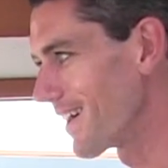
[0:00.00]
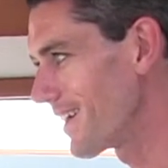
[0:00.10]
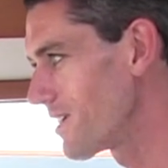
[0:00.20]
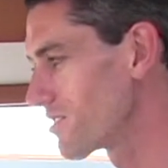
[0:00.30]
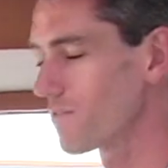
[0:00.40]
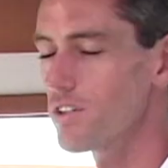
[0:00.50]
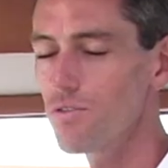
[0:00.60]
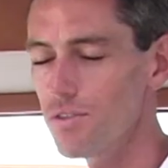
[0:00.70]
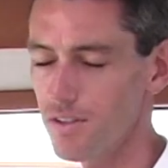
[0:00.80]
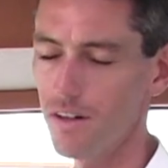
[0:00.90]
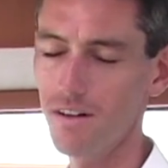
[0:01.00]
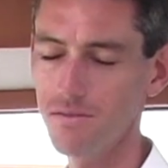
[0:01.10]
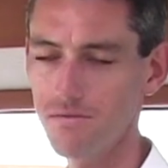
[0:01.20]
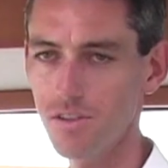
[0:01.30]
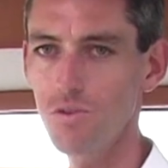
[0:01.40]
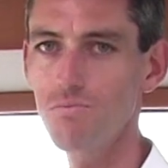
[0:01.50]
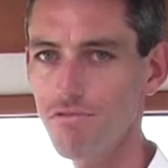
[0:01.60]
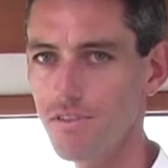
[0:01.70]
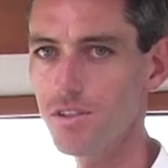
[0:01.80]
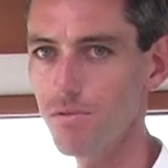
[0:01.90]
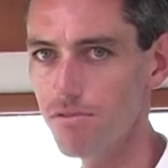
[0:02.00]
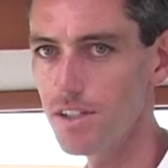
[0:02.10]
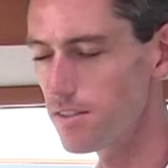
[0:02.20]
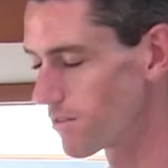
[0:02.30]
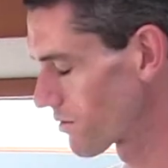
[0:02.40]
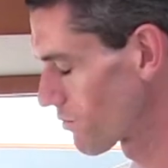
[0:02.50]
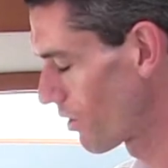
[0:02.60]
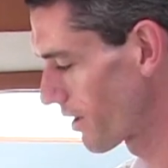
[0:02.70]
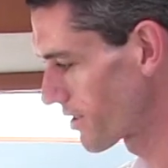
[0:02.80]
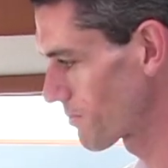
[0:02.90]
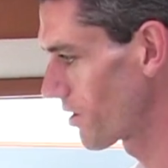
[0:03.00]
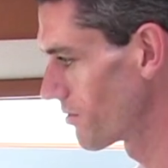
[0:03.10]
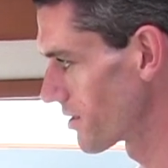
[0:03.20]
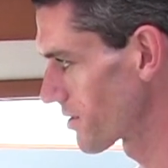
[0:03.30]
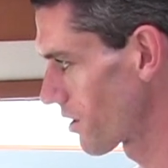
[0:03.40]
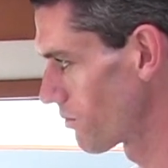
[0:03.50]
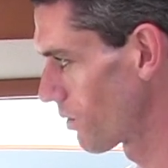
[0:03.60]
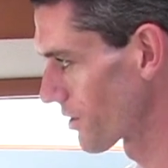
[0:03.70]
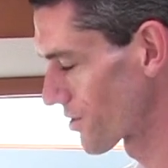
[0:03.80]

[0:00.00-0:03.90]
ease of use are two principal reasons why this boat is so well